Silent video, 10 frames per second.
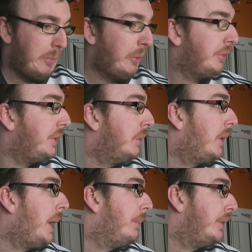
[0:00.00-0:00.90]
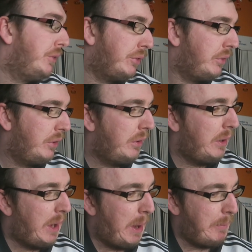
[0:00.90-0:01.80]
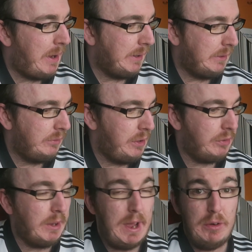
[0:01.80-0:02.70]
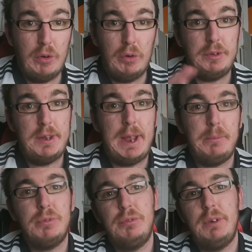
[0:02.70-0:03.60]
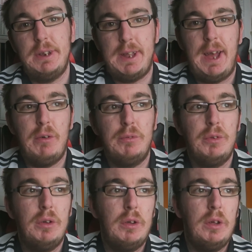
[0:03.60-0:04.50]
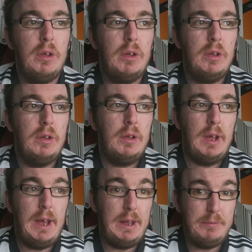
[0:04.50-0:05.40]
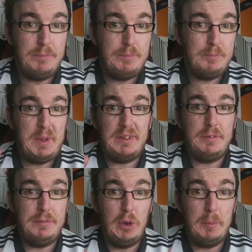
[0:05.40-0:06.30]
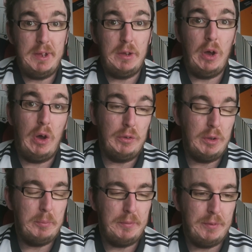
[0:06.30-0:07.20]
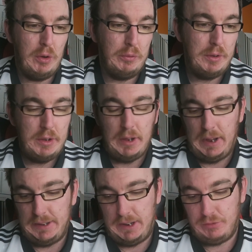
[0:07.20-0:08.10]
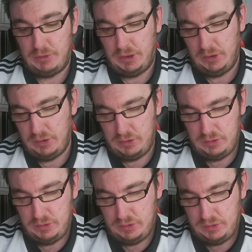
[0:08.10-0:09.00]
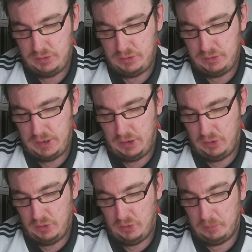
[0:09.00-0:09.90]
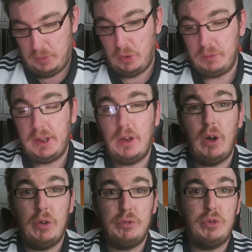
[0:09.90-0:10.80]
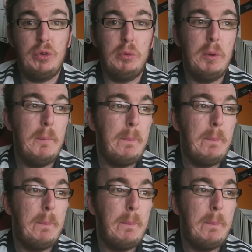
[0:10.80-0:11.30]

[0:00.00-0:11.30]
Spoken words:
But we'll see what happens. I might just get all the names written down and basically film it on my phone and actually upload it onto